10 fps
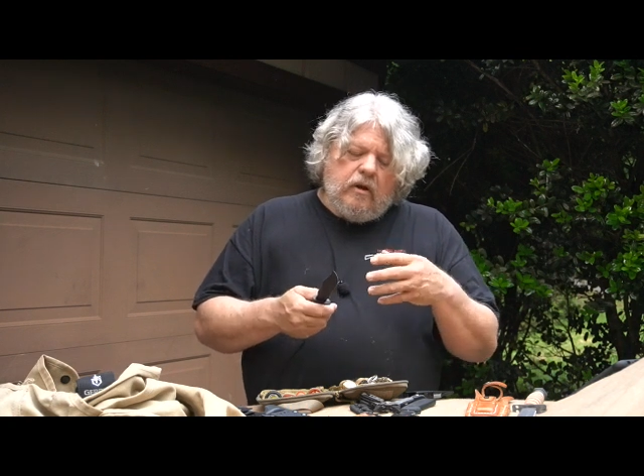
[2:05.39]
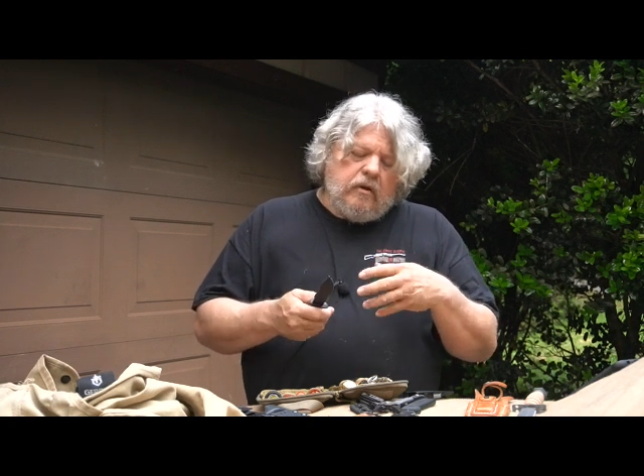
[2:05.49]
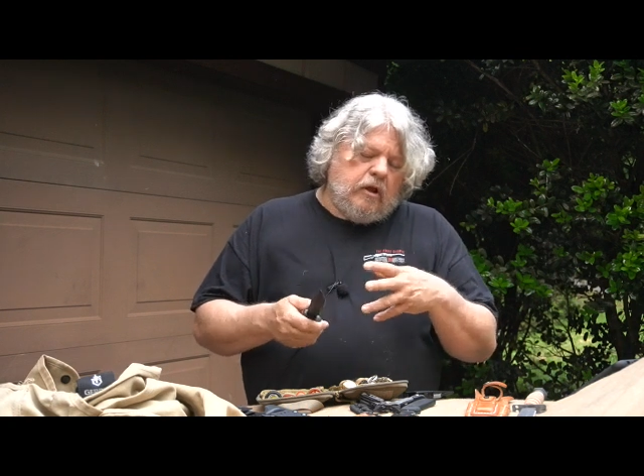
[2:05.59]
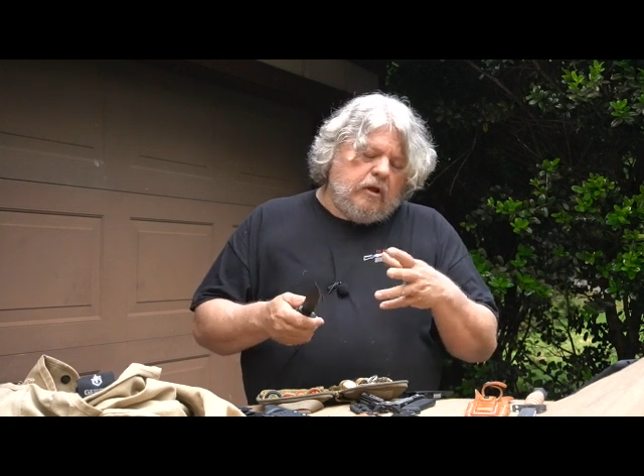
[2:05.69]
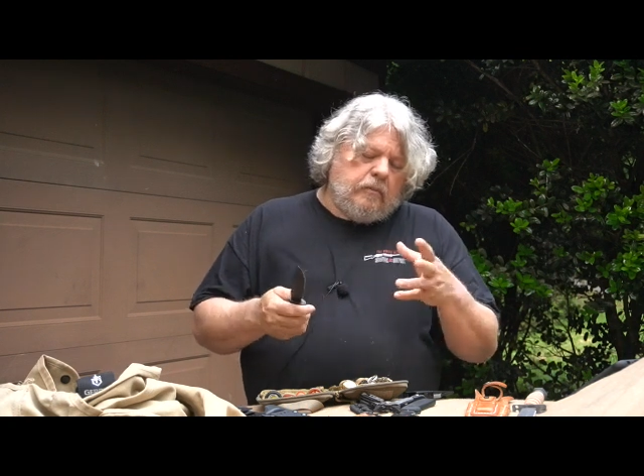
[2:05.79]

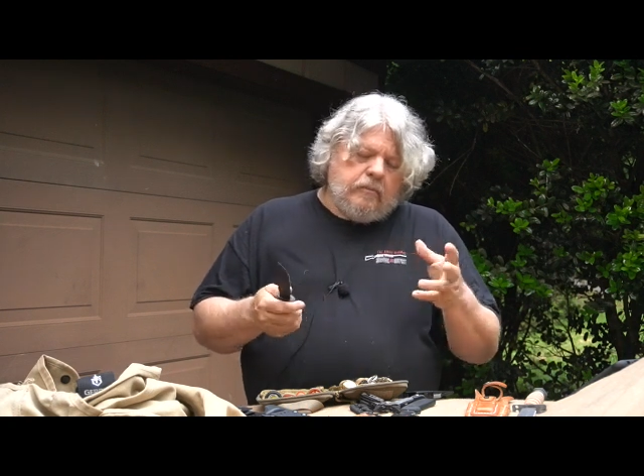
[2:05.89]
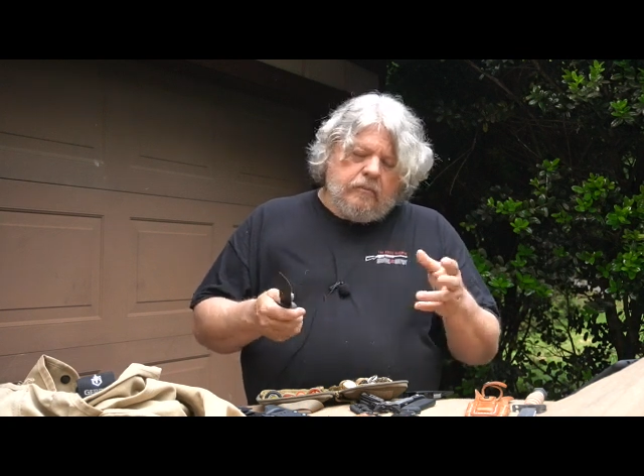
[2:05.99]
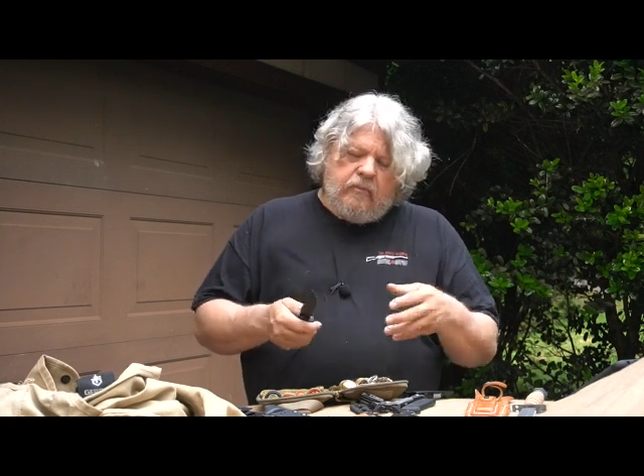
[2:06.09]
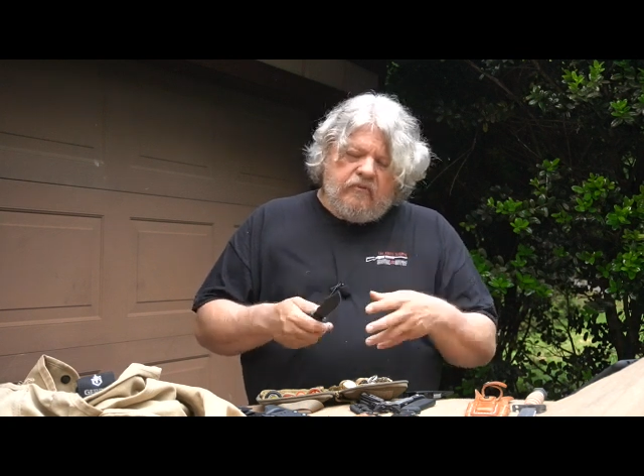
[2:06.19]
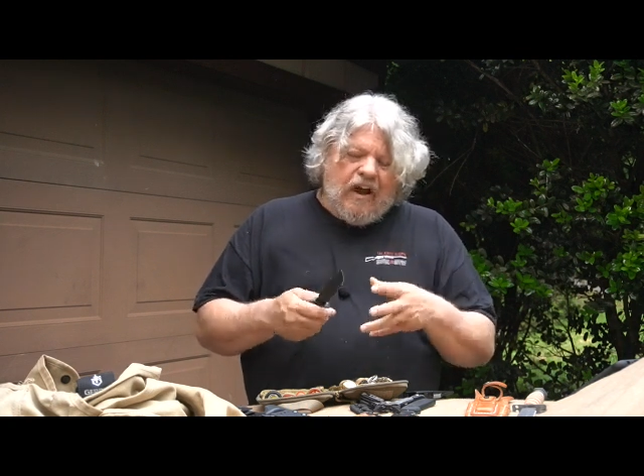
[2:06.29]

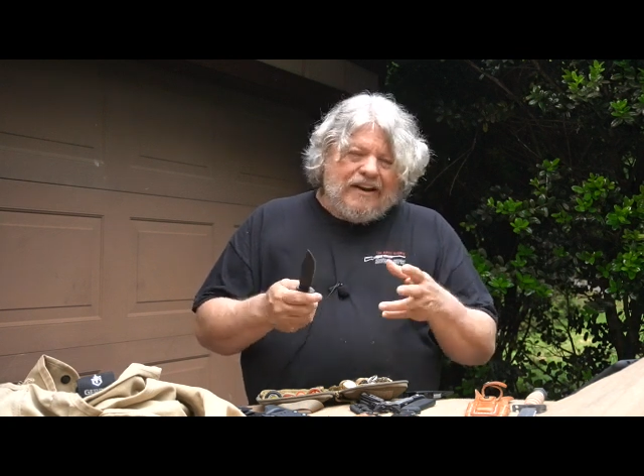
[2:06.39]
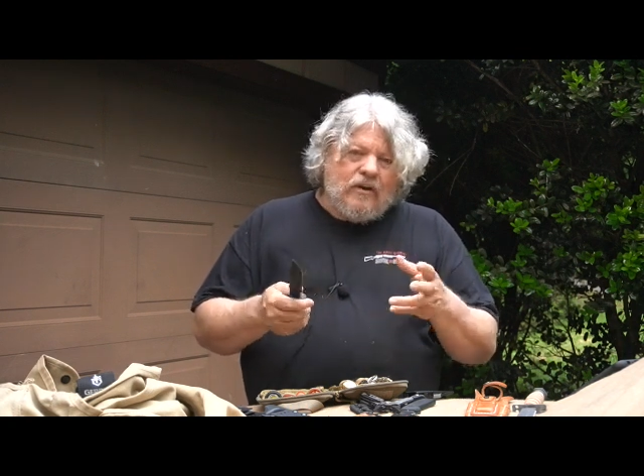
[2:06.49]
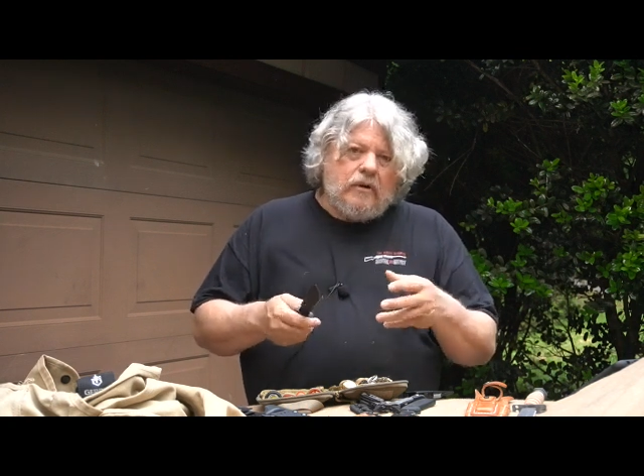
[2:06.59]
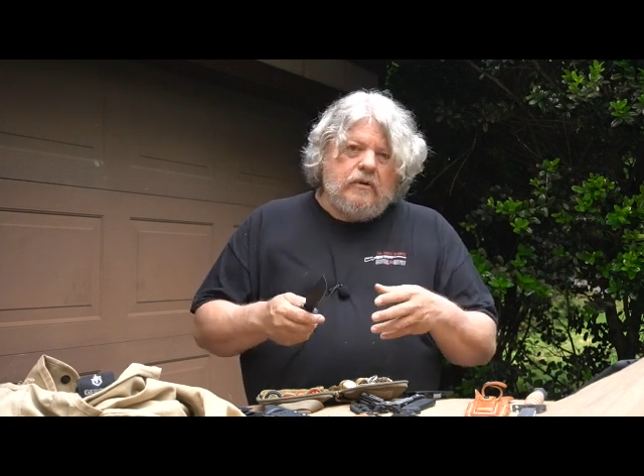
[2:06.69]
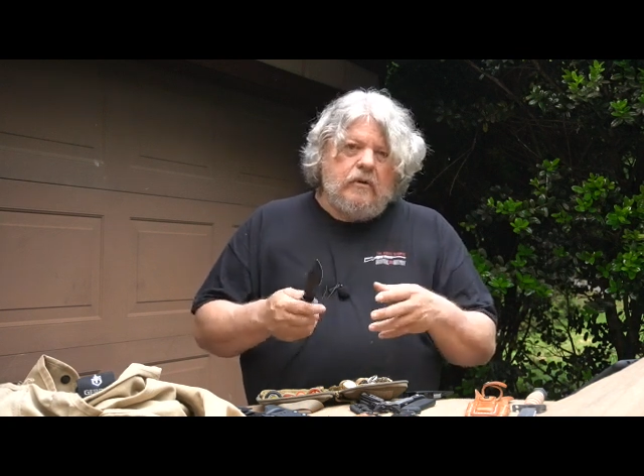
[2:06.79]

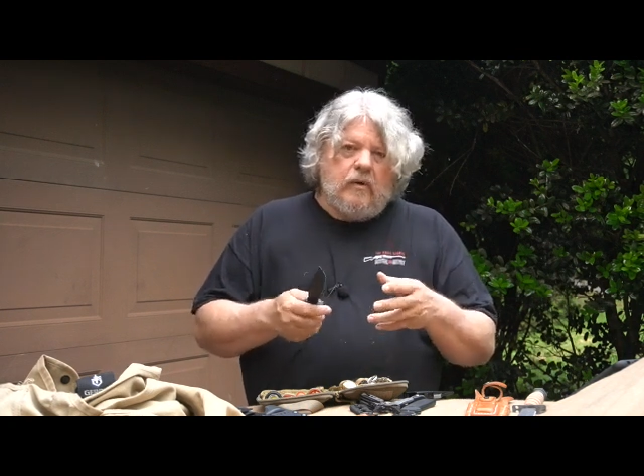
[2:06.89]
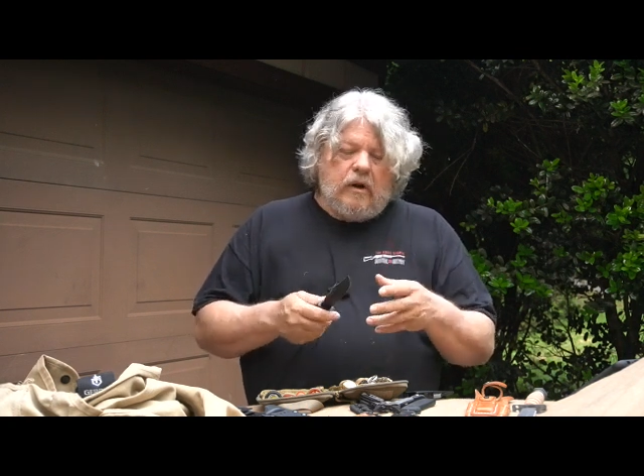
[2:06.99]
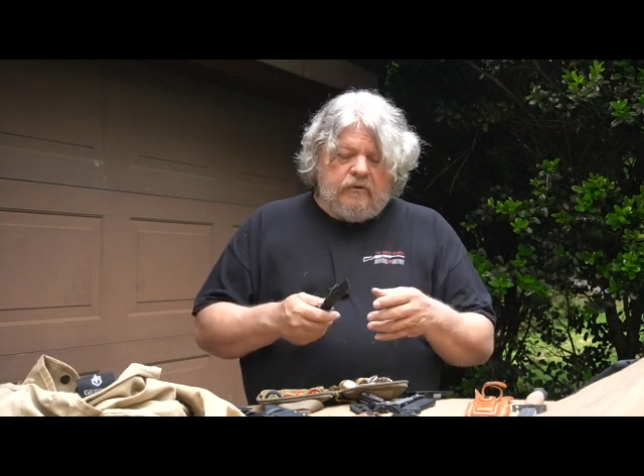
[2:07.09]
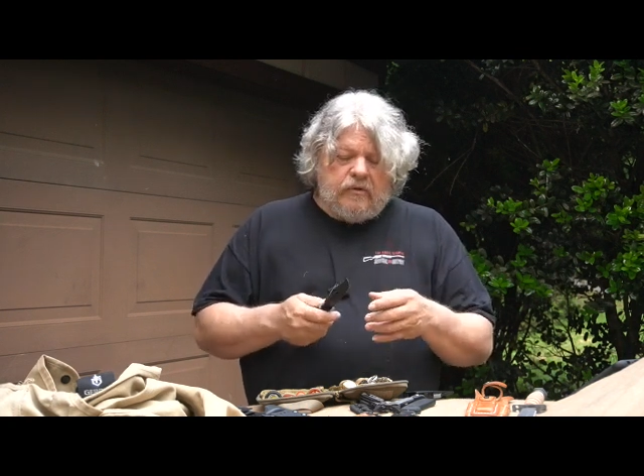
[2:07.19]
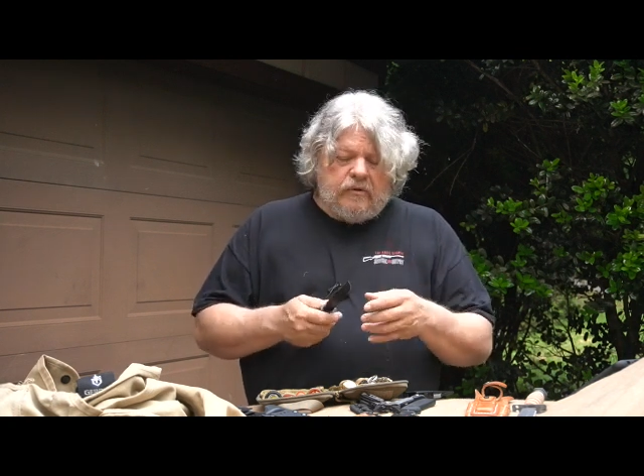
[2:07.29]
vinyl,
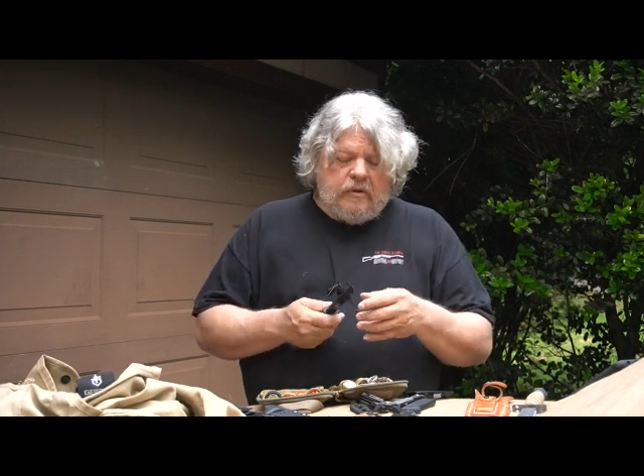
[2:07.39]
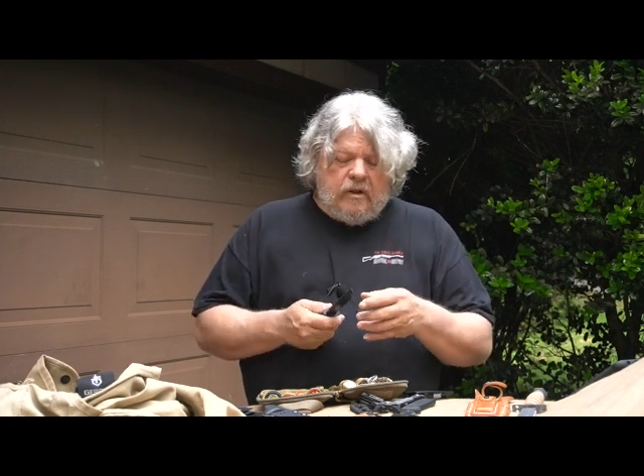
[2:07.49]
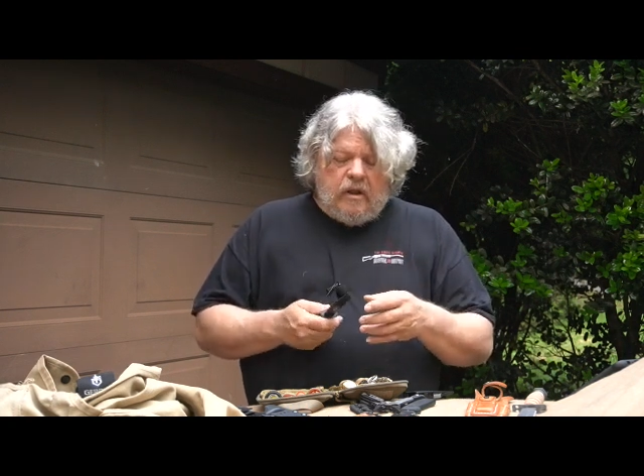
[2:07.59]
whatever,